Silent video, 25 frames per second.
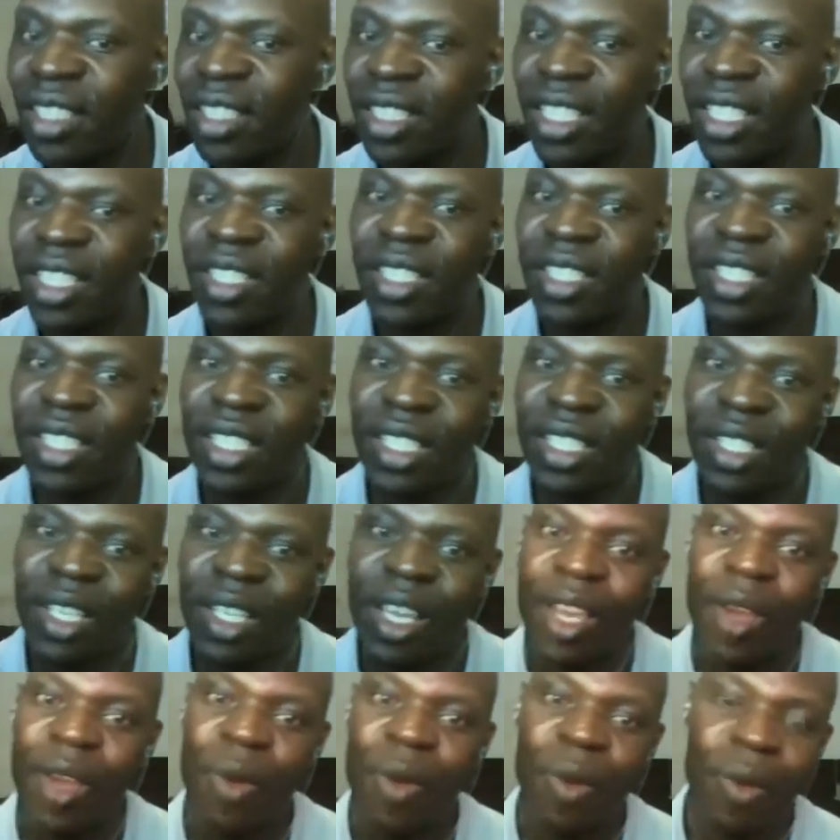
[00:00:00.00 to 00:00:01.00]
We
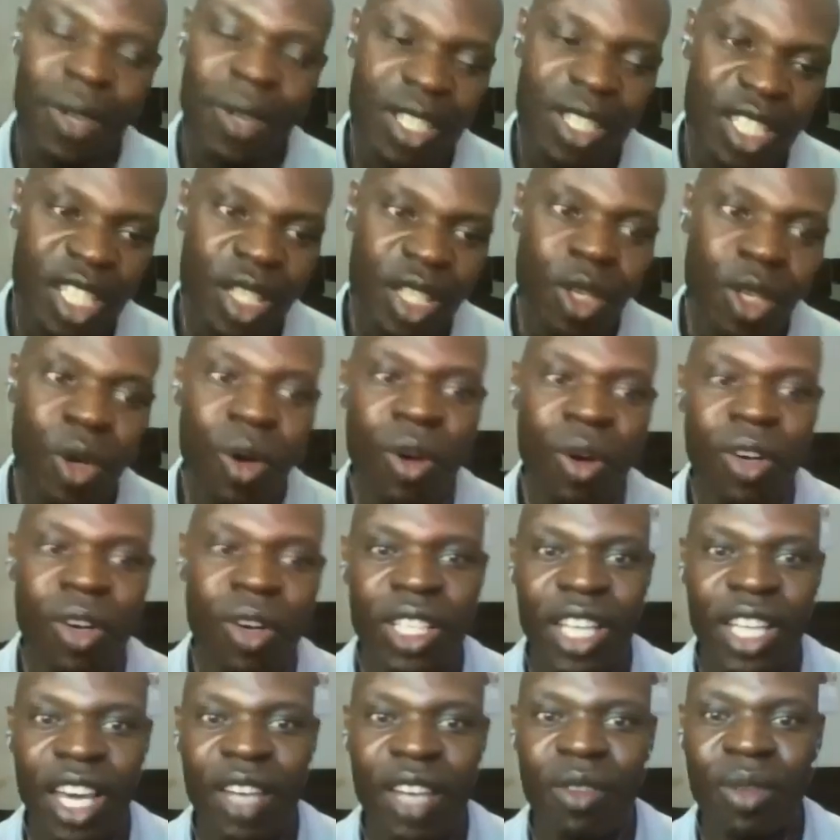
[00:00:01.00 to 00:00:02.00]
were still
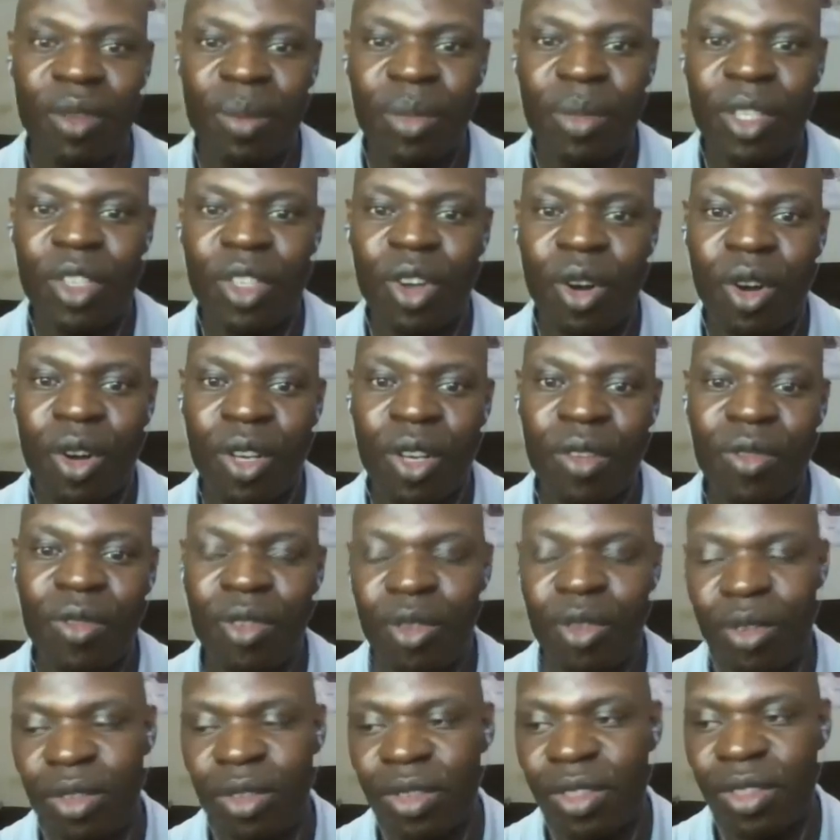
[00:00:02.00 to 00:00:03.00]
owed, and we've been owed
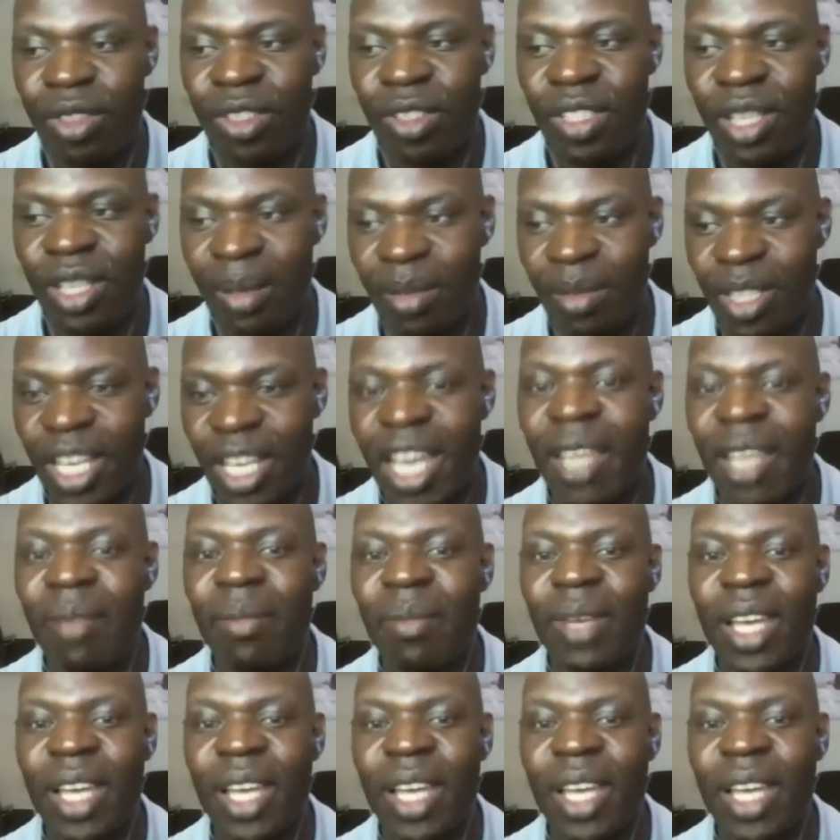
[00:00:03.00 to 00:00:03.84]
for some time.